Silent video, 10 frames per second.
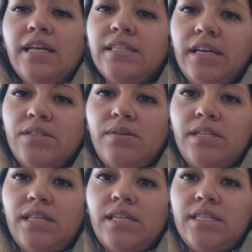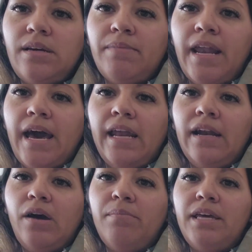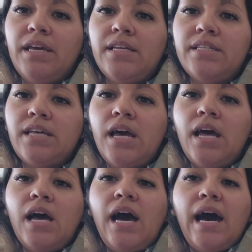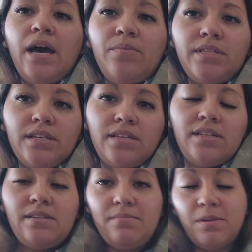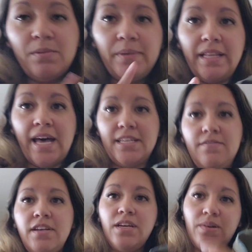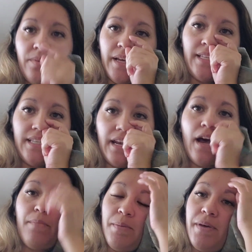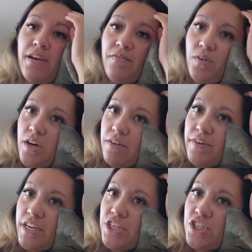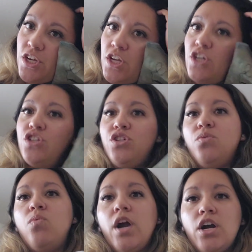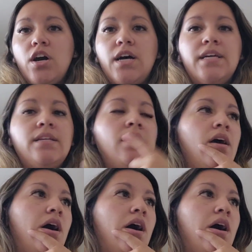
That's what I did this time that I had it out, because I was gonna, remember my last video had said help me pick a full coverage to work on,